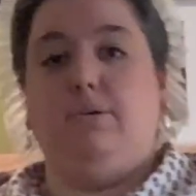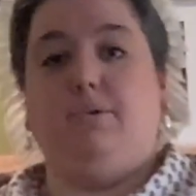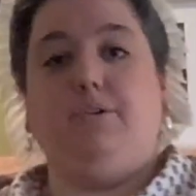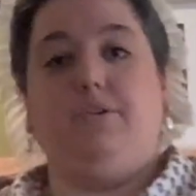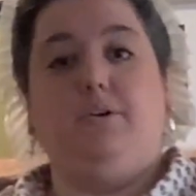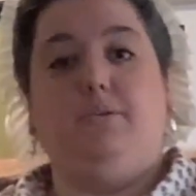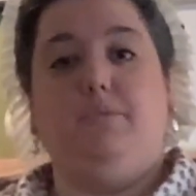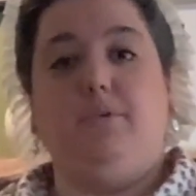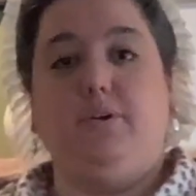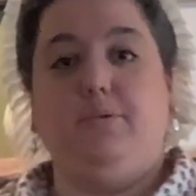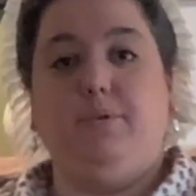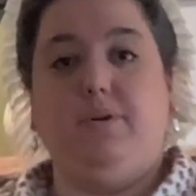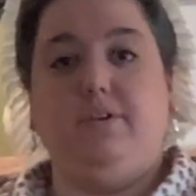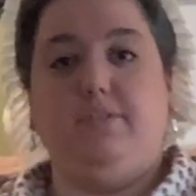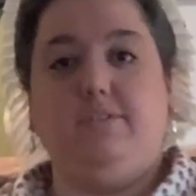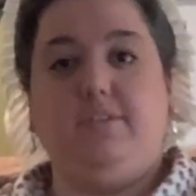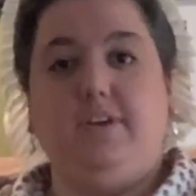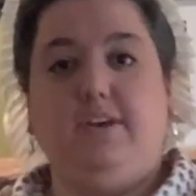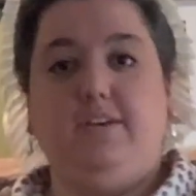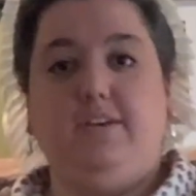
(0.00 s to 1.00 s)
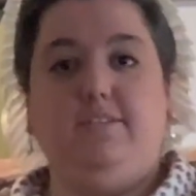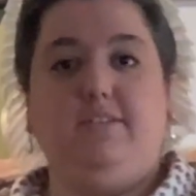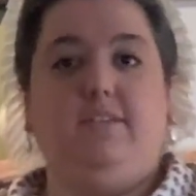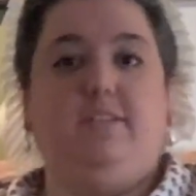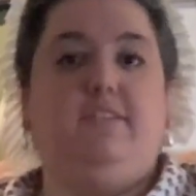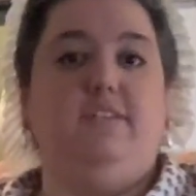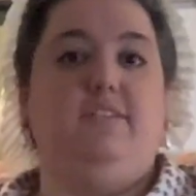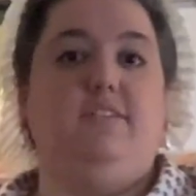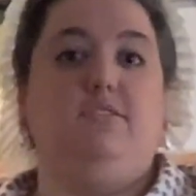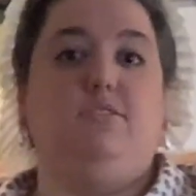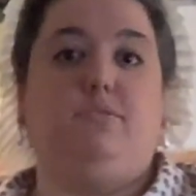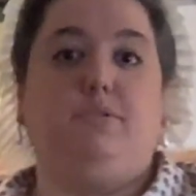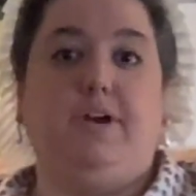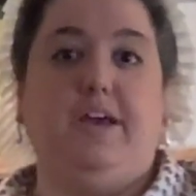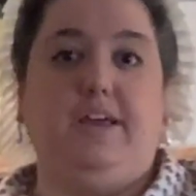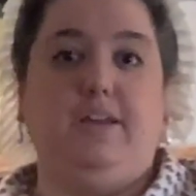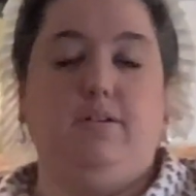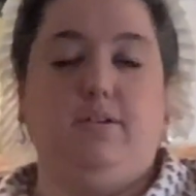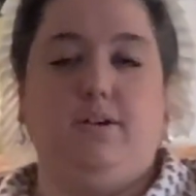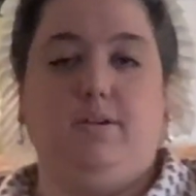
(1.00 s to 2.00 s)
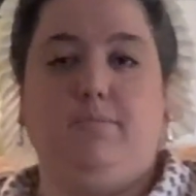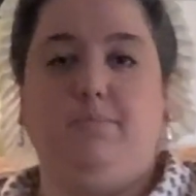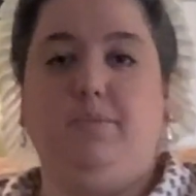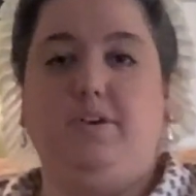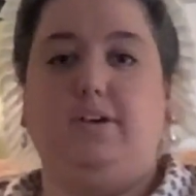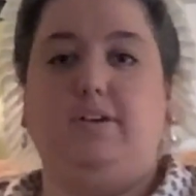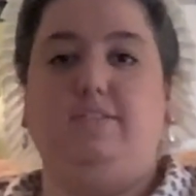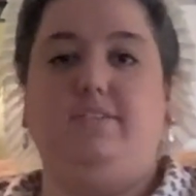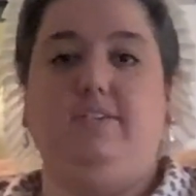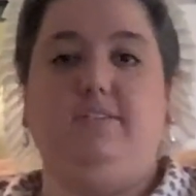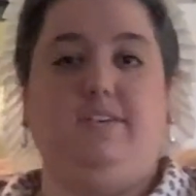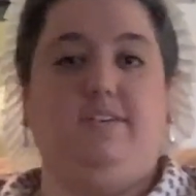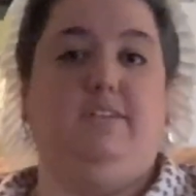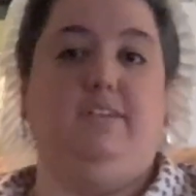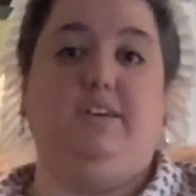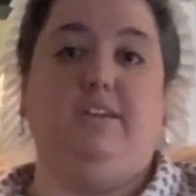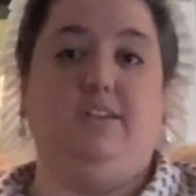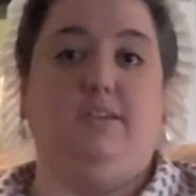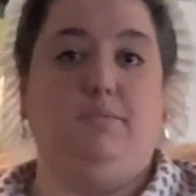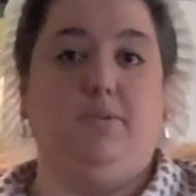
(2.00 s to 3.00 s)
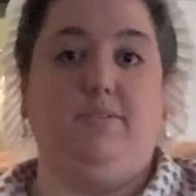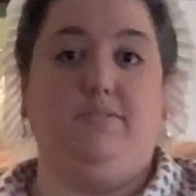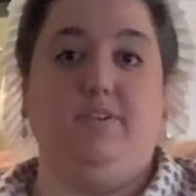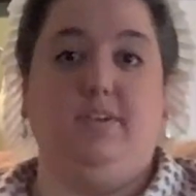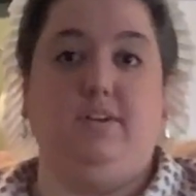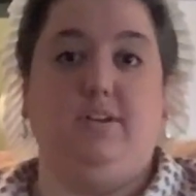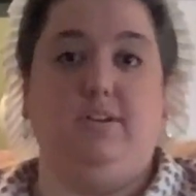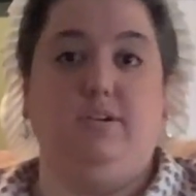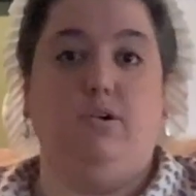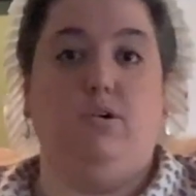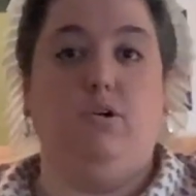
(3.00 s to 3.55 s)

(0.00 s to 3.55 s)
or don't want to wear stays this is great because it doesn't need to be fitted